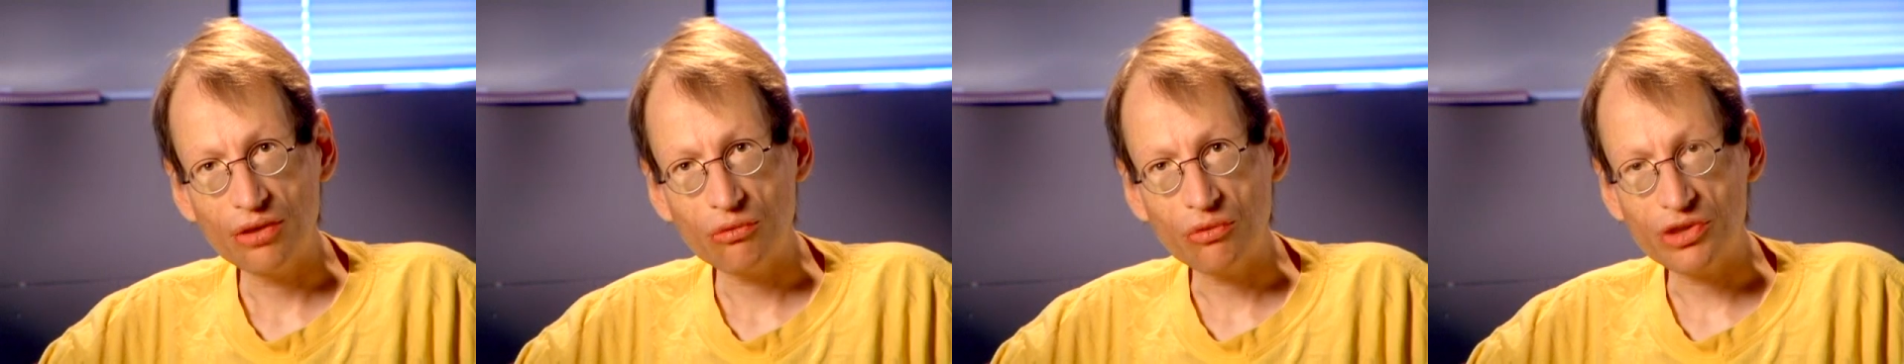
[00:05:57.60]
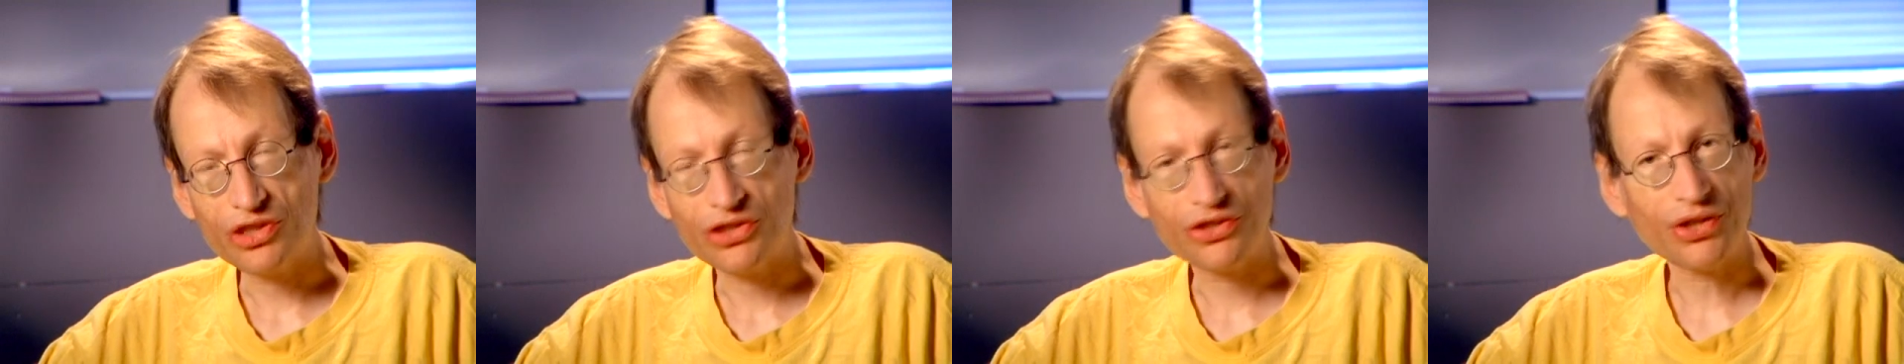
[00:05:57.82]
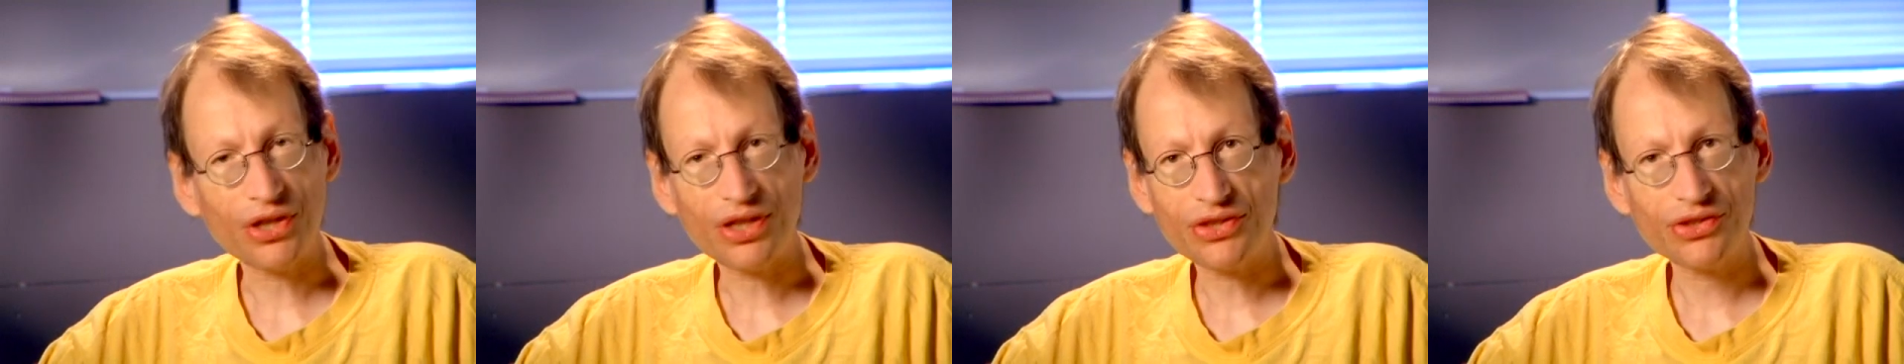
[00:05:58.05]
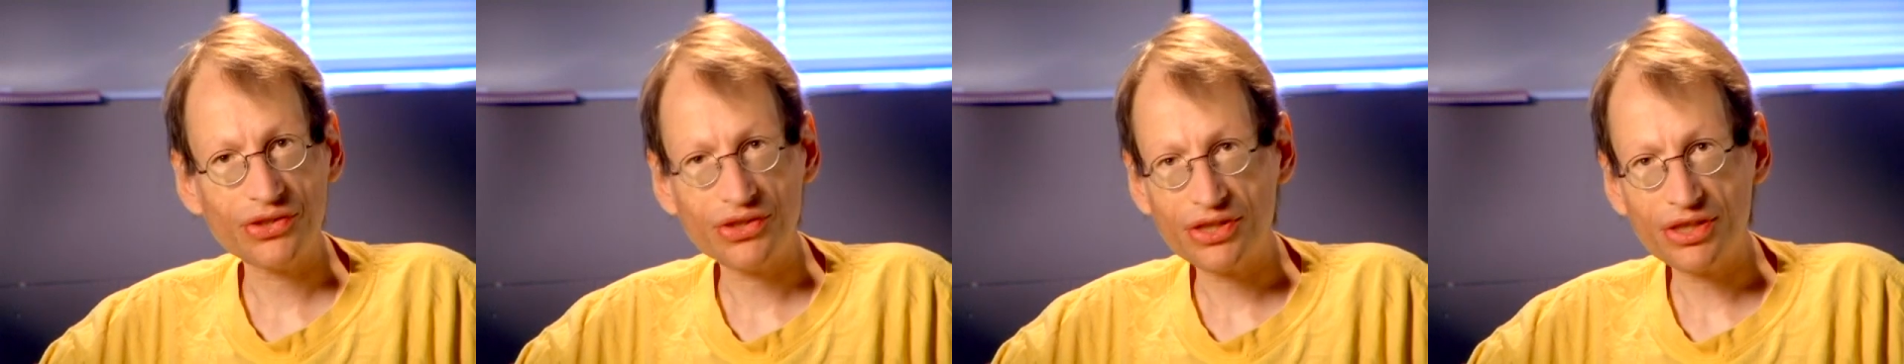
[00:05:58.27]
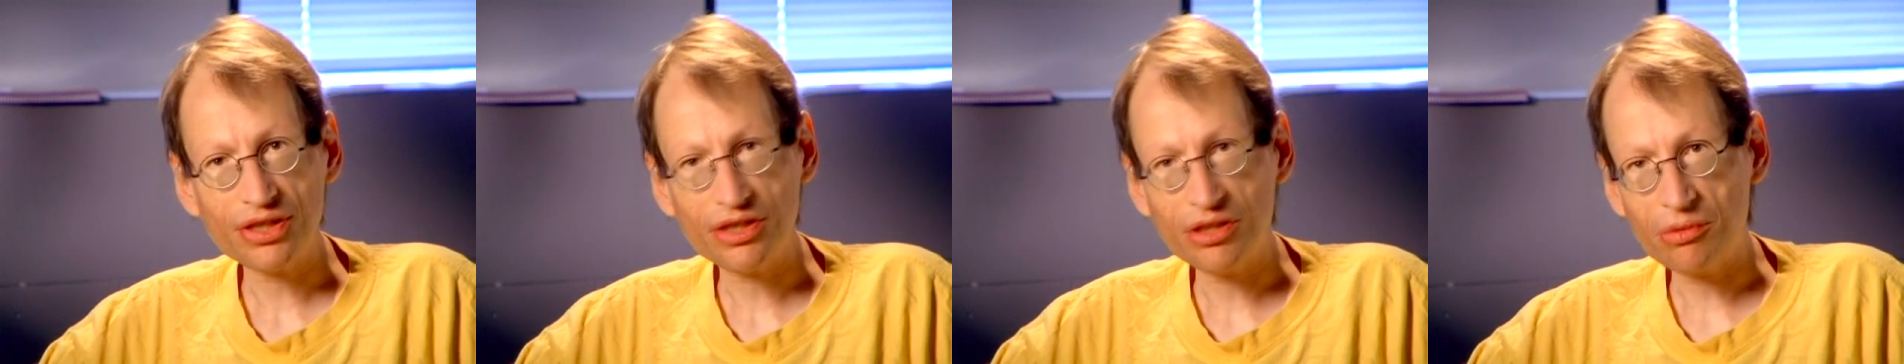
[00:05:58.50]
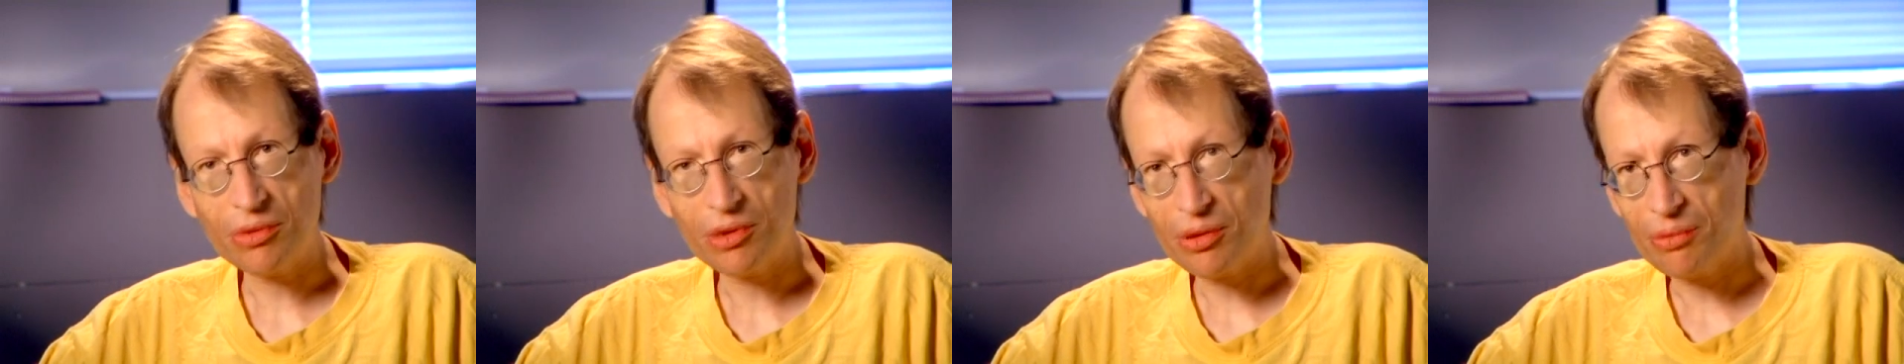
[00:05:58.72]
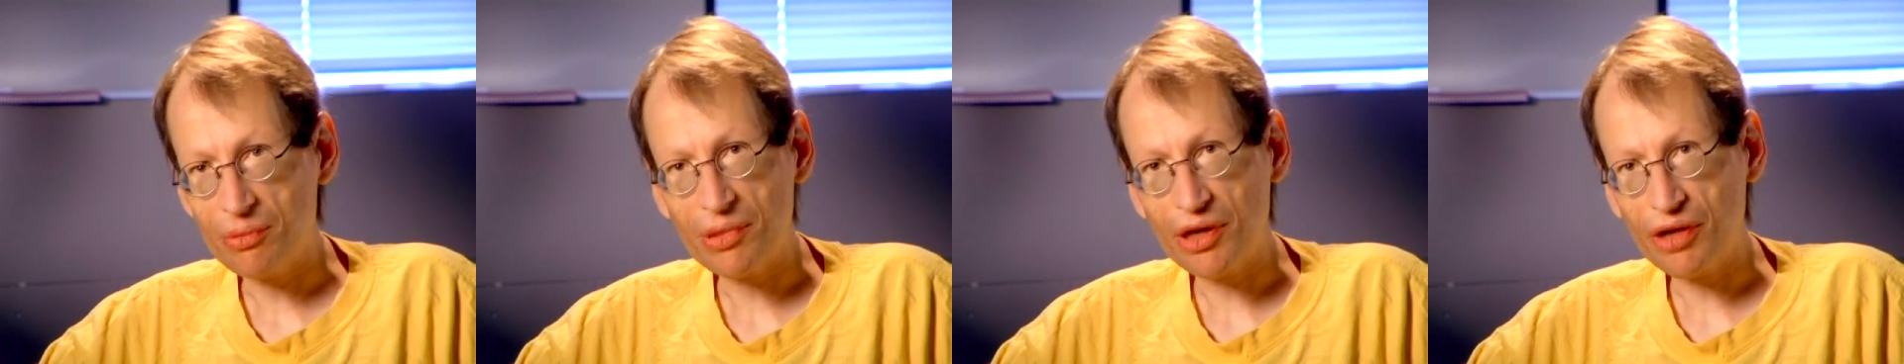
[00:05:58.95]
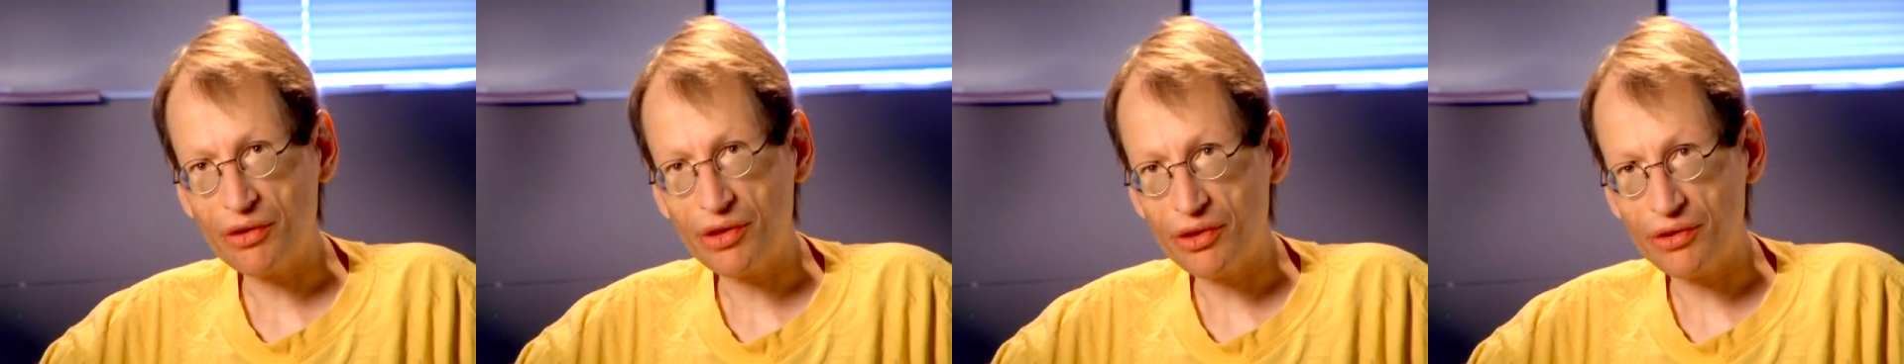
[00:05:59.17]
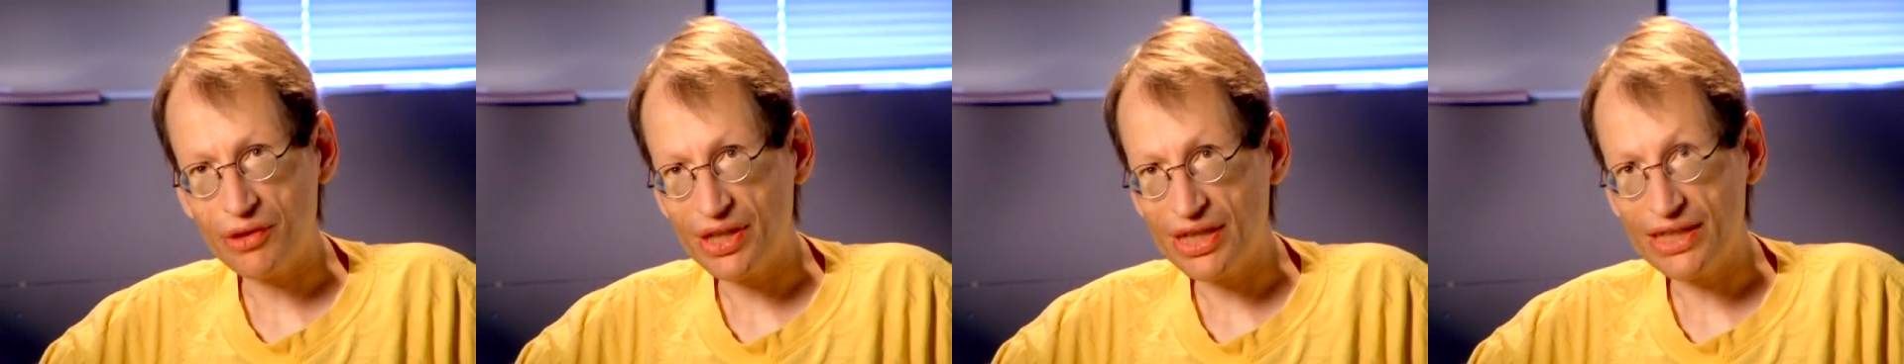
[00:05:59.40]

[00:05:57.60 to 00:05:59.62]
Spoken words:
which doesn't seem to be a barrier